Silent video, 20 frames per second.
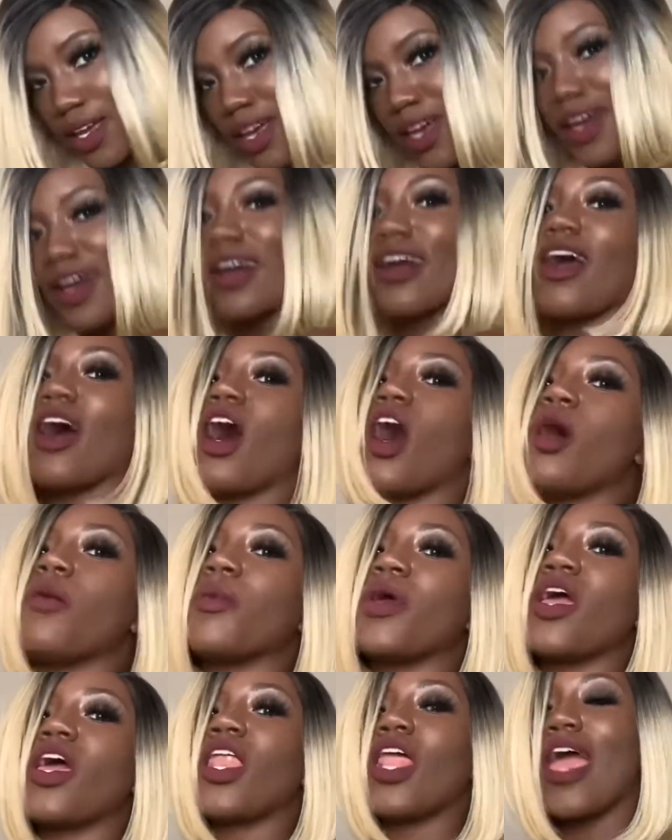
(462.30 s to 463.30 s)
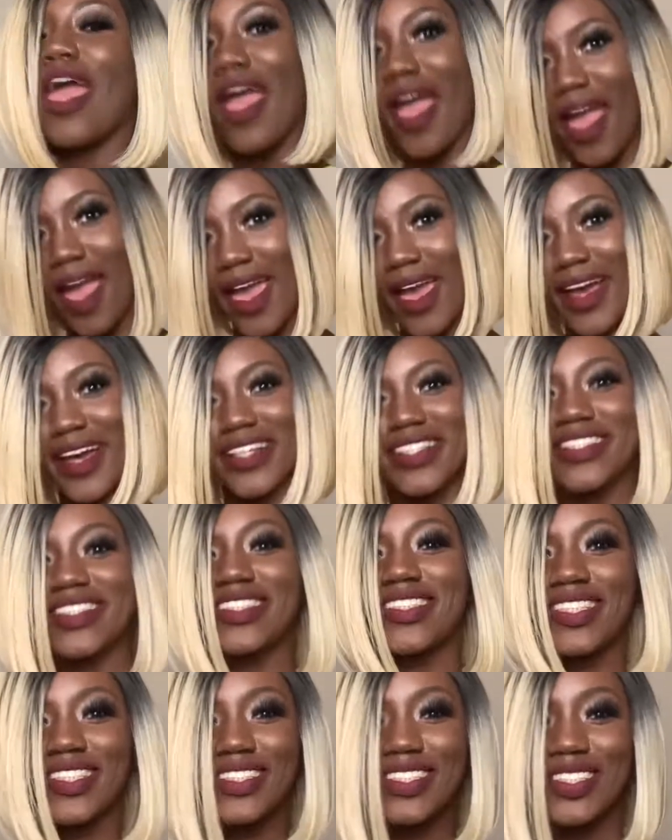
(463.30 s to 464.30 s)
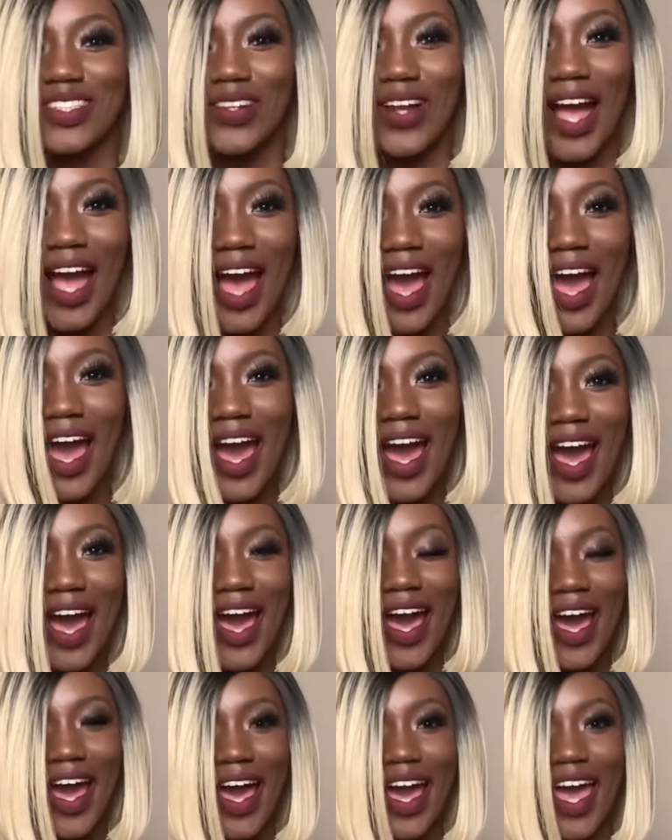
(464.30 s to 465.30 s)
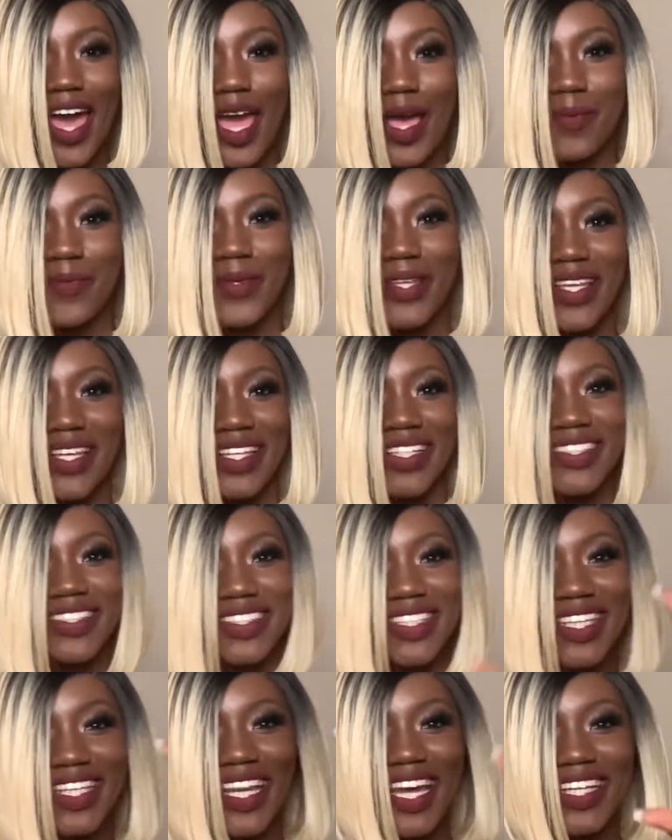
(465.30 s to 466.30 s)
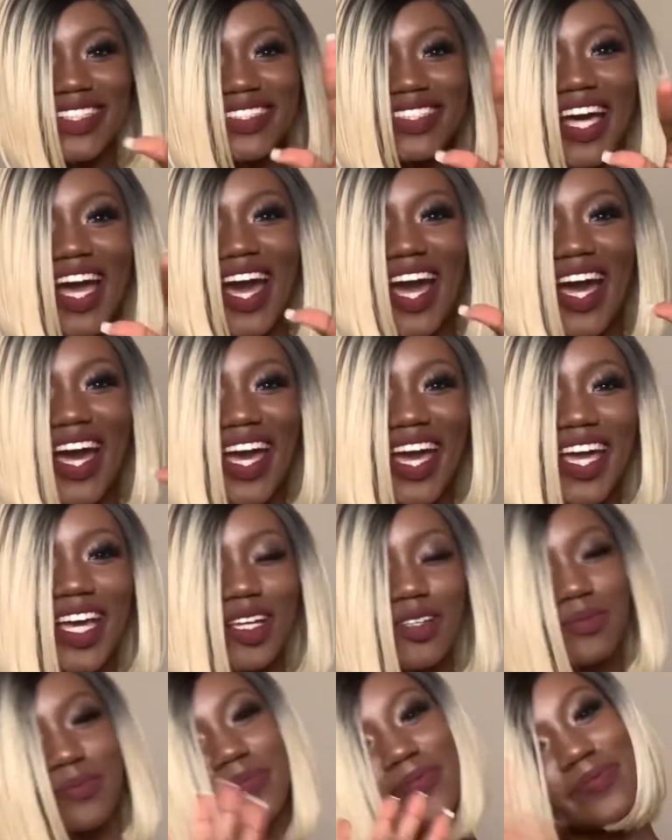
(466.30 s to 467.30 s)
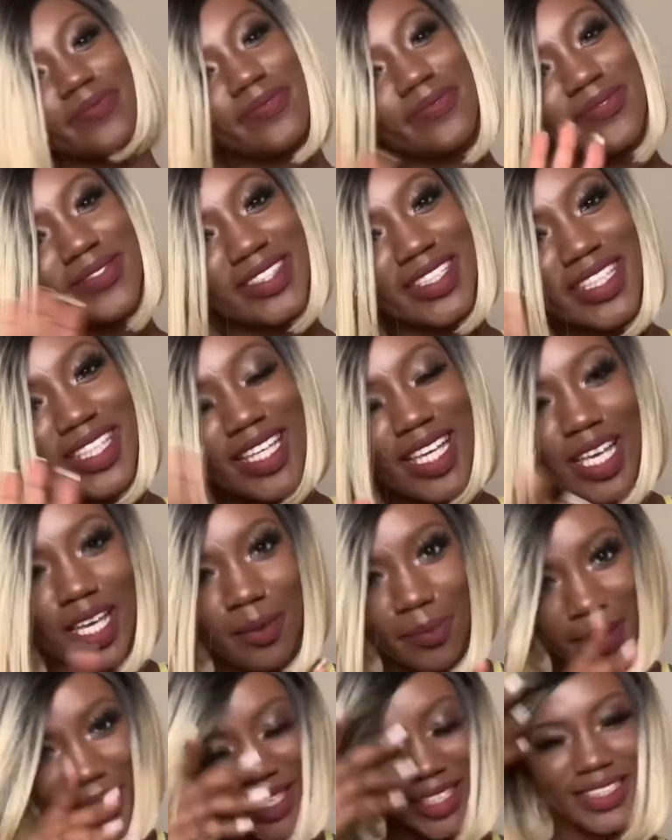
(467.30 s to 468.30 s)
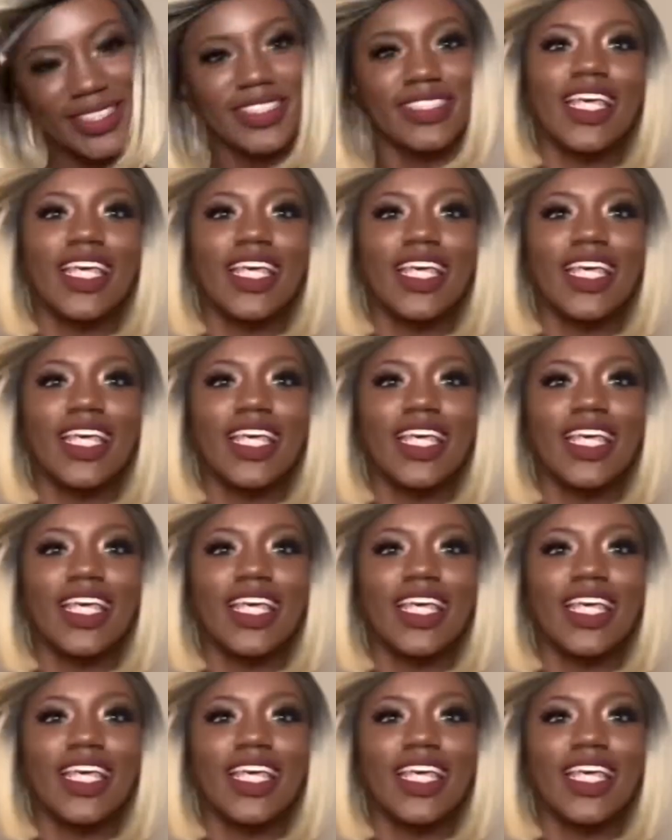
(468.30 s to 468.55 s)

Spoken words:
comment, and subscribe. See you next time. Peace